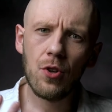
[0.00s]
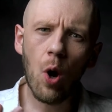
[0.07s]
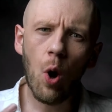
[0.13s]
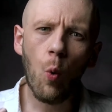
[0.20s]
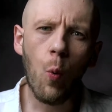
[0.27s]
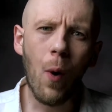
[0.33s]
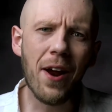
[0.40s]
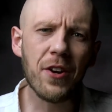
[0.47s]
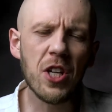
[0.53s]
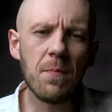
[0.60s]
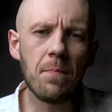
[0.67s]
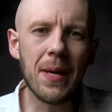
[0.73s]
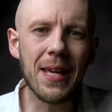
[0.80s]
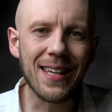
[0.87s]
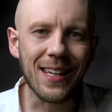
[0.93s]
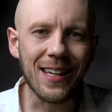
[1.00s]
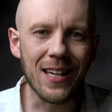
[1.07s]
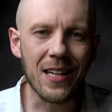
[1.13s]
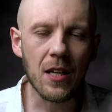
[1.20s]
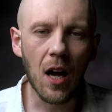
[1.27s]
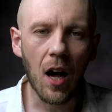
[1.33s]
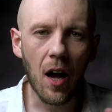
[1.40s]
know where to
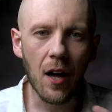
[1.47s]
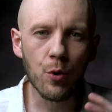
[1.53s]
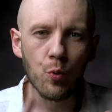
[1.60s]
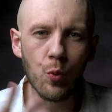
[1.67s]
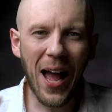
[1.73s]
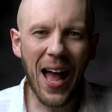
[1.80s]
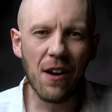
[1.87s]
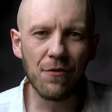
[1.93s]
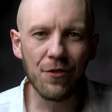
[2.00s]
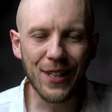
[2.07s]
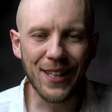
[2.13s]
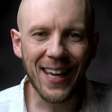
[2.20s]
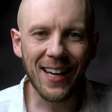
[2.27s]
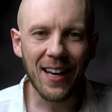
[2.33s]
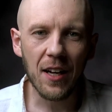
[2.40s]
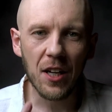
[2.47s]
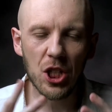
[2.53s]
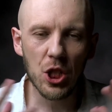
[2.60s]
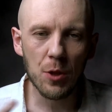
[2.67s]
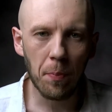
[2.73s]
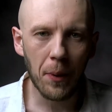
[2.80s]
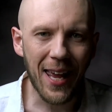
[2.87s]
begin unraveling it and
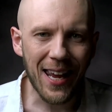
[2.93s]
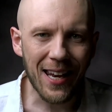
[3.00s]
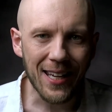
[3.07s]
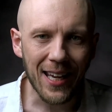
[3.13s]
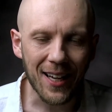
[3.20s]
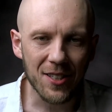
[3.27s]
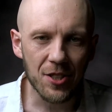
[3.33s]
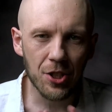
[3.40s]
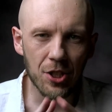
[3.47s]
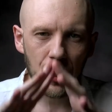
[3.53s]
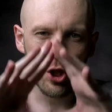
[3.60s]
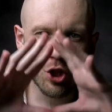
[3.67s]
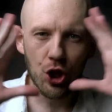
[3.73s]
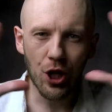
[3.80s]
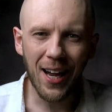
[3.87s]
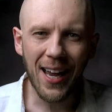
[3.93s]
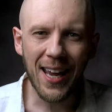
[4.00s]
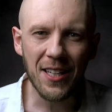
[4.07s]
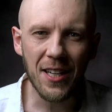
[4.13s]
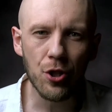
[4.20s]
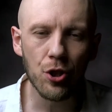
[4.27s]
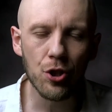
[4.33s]
explaining it because it's a
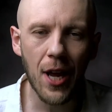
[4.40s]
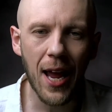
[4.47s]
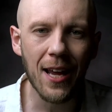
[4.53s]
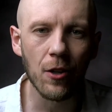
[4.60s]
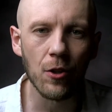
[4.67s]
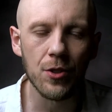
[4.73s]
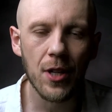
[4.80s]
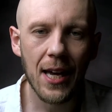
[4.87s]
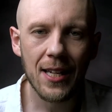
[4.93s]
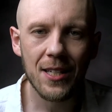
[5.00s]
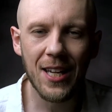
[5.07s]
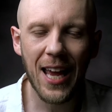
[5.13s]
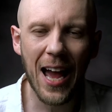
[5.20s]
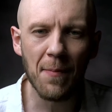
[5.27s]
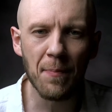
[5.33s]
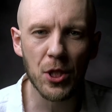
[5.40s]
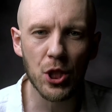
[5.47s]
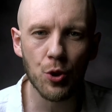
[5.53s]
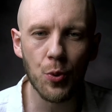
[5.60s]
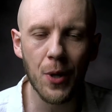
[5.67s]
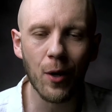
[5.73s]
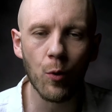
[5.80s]
giant intertangled
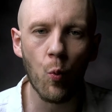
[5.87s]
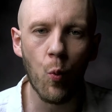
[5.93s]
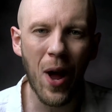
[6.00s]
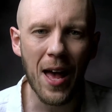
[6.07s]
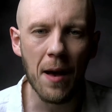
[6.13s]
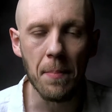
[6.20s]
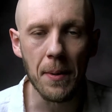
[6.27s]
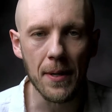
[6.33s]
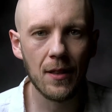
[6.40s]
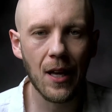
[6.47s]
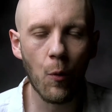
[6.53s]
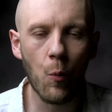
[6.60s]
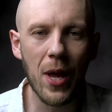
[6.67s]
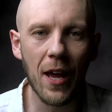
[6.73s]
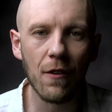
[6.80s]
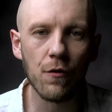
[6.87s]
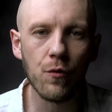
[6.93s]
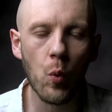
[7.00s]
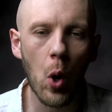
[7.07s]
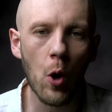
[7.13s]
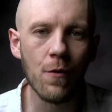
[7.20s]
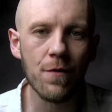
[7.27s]
tapestry and web that we
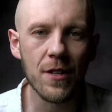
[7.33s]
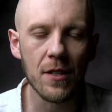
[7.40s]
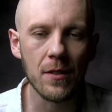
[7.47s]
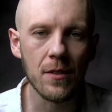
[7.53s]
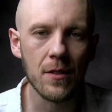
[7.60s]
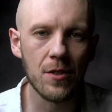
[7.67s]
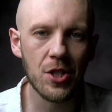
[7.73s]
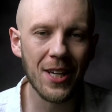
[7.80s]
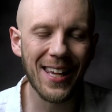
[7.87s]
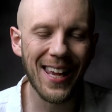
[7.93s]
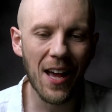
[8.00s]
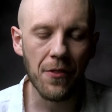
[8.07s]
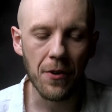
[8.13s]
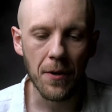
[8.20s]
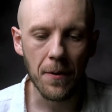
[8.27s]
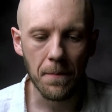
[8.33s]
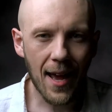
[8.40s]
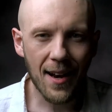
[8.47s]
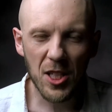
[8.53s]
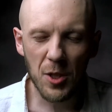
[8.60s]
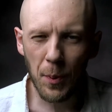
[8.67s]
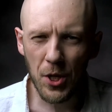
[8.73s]
have woven together.
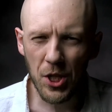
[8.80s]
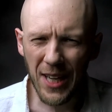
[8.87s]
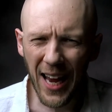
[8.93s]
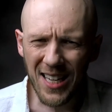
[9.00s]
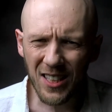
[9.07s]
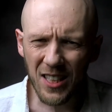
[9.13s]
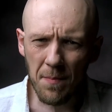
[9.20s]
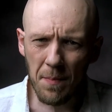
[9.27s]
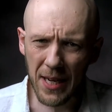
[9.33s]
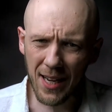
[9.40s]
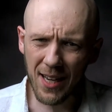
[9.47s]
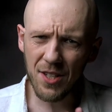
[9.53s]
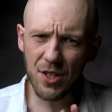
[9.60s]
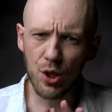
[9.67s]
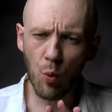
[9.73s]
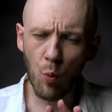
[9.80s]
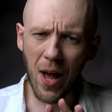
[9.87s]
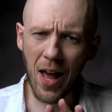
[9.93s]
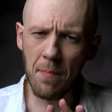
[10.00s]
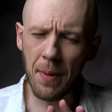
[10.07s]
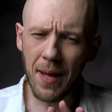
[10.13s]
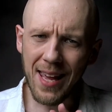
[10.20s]
And it's precisely because the
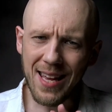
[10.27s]
web